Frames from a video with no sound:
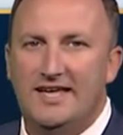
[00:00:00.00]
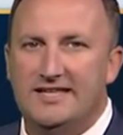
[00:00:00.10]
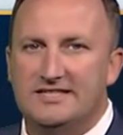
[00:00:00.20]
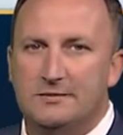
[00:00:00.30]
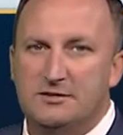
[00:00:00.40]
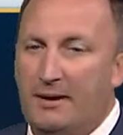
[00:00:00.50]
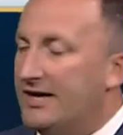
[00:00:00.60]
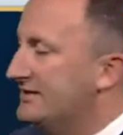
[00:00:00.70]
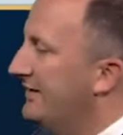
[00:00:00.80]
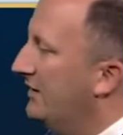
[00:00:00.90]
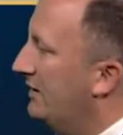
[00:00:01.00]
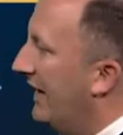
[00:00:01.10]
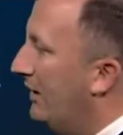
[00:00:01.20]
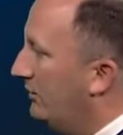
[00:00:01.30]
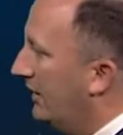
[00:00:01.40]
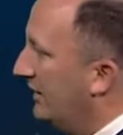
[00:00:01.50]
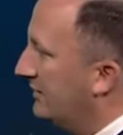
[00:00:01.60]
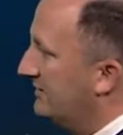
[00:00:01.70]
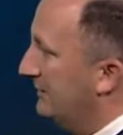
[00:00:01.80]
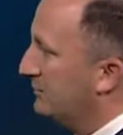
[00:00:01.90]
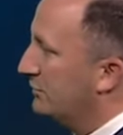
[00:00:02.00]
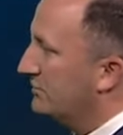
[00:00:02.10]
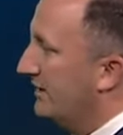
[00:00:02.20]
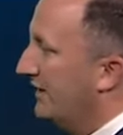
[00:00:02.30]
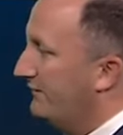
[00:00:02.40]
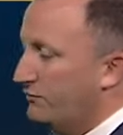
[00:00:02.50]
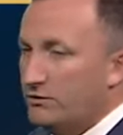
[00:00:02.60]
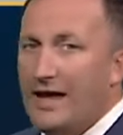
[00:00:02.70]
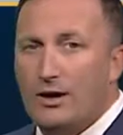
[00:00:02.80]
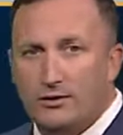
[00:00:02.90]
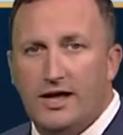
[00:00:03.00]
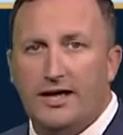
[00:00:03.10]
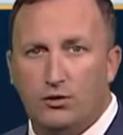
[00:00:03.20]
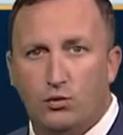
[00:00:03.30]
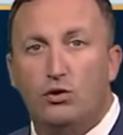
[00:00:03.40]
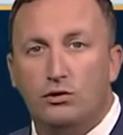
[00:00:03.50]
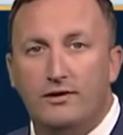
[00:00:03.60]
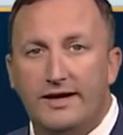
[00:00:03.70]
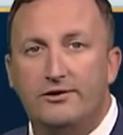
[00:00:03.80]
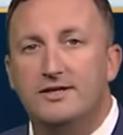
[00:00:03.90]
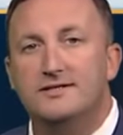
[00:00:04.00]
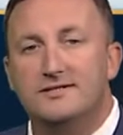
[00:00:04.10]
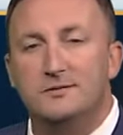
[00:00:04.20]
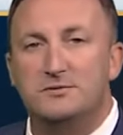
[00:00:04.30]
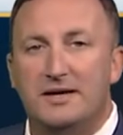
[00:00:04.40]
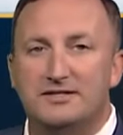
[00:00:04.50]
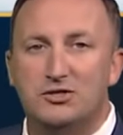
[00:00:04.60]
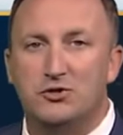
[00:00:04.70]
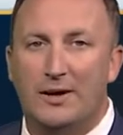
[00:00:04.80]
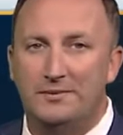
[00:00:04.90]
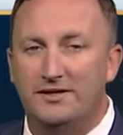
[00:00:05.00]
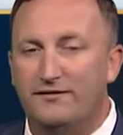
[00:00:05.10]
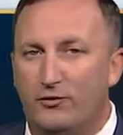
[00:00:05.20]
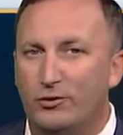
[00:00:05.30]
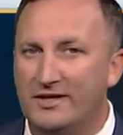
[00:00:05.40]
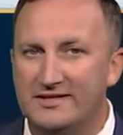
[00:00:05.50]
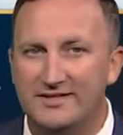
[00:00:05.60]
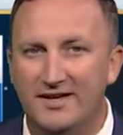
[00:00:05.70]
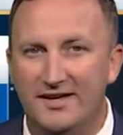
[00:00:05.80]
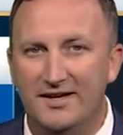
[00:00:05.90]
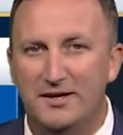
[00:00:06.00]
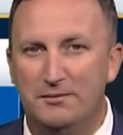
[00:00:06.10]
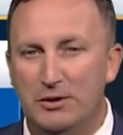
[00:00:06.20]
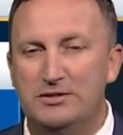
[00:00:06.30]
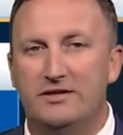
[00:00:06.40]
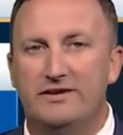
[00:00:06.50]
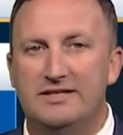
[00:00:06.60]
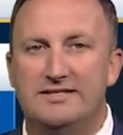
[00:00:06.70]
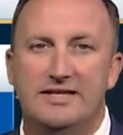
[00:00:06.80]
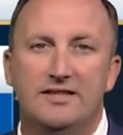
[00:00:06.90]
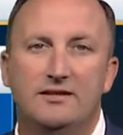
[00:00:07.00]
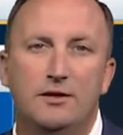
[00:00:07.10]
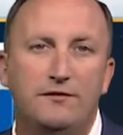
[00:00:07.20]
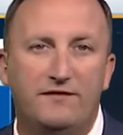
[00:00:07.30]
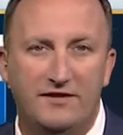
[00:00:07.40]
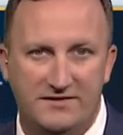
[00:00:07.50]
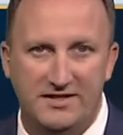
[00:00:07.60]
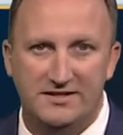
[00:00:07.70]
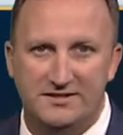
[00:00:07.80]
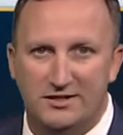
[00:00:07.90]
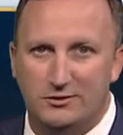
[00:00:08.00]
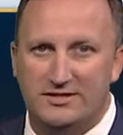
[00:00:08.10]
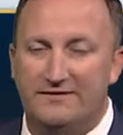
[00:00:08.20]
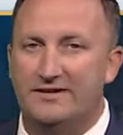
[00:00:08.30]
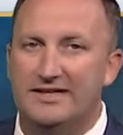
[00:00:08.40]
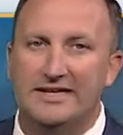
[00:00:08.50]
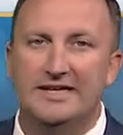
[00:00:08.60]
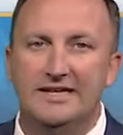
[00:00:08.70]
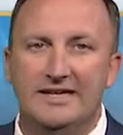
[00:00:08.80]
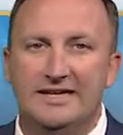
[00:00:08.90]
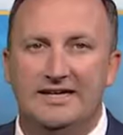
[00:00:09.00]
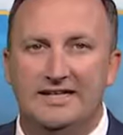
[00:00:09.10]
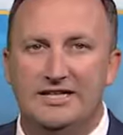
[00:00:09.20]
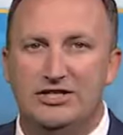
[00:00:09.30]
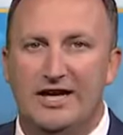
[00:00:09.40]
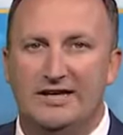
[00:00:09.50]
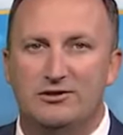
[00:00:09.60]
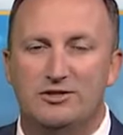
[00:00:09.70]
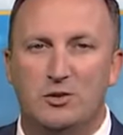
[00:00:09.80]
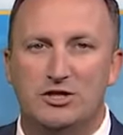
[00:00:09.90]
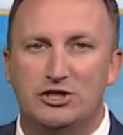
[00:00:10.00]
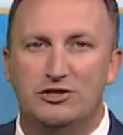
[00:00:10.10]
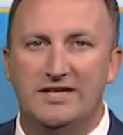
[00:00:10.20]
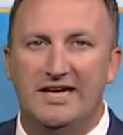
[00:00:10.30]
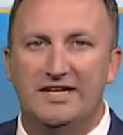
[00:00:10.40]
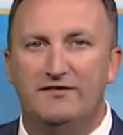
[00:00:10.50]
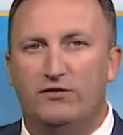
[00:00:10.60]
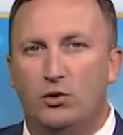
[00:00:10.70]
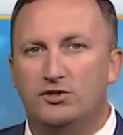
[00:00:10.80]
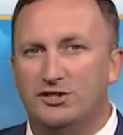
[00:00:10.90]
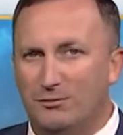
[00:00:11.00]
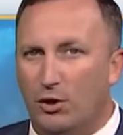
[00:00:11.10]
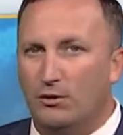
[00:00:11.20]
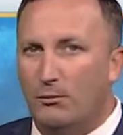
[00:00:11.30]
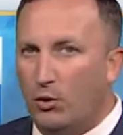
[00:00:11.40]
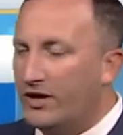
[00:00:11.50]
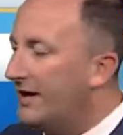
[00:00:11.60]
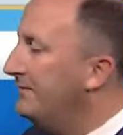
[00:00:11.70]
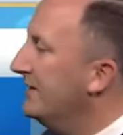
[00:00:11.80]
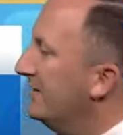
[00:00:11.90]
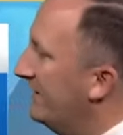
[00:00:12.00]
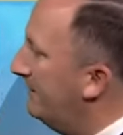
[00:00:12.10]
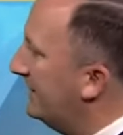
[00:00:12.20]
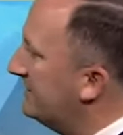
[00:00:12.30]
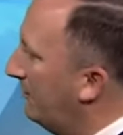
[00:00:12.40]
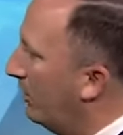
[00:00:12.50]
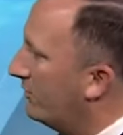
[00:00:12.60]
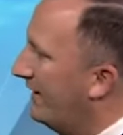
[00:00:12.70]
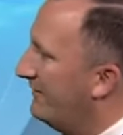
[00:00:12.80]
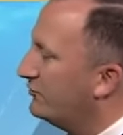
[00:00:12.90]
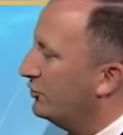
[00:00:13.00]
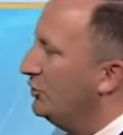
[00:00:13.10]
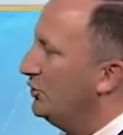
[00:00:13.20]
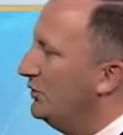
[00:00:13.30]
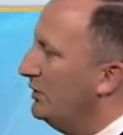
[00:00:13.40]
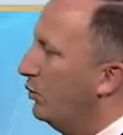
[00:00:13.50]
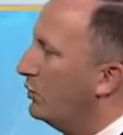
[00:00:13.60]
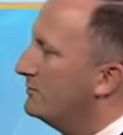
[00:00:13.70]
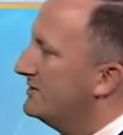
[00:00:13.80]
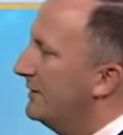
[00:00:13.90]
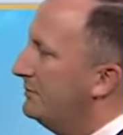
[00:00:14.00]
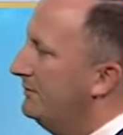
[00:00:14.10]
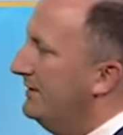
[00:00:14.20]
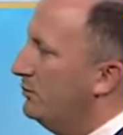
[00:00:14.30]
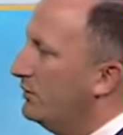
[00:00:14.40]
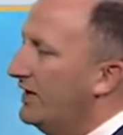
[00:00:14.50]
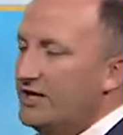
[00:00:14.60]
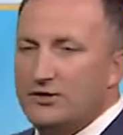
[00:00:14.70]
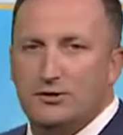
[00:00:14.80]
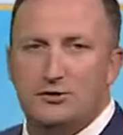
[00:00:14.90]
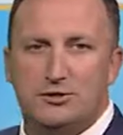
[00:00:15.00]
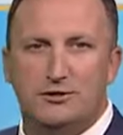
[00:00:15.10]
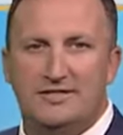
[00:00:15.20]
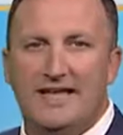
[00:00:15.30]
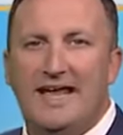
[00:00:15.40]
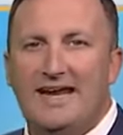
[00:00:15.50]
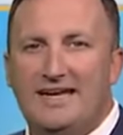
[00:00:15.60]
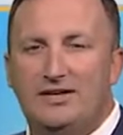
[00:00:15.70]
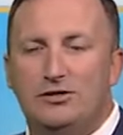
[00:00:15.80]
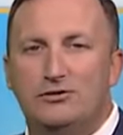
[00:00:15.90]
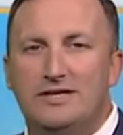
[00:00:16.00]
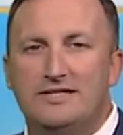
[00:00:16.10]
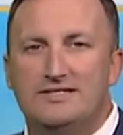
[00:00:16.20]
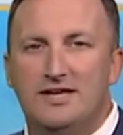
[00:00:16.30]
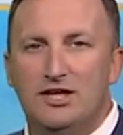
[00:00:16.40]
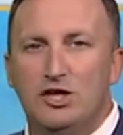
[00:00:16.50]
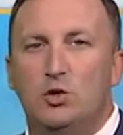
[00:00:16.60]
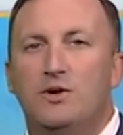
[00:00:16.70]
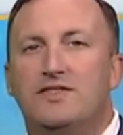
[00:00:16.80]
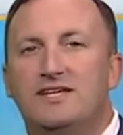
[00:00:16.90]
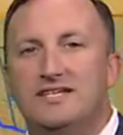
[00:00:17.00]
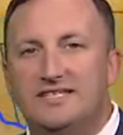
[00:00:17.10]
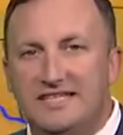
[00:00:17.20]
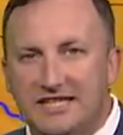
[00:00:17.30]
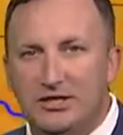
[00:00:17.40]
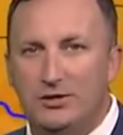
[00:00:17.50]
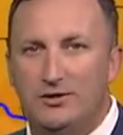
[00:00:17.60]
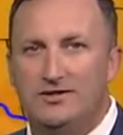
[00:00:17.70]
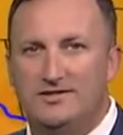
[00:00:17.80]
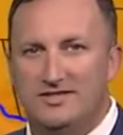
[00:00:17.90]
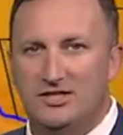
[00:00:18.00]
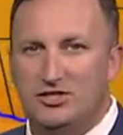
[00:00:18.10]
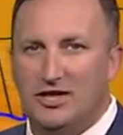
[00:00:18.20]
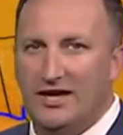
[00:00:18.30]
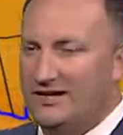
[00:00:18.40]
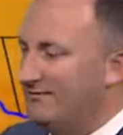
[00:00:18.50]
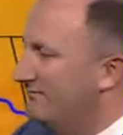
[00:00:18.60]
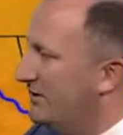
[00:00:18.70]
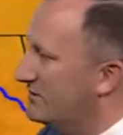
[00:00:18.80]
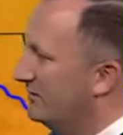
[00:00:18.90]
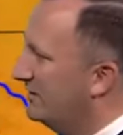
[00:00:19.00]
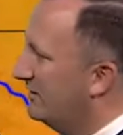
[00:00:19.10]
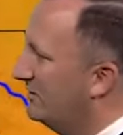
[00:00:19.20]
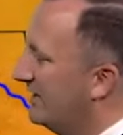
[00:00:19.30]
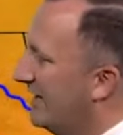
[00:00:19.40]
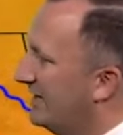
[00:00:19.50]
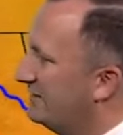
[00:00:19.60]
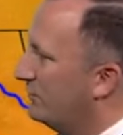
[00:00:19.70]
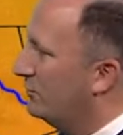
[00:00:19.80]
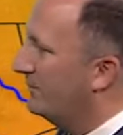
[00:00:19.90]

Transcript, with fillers: in some spots. And then outlying temperatures tonight for outlying rural areas. Some spots could drop into the 40s most of us in the low 50s. So definitely uh, light jacket or sweatshirt needed for tomorrow morning. Then by tomorrow afternoon, it warms up a bit. We're getting closer to 80 degrees with continued sunshine. There's a look at those highs for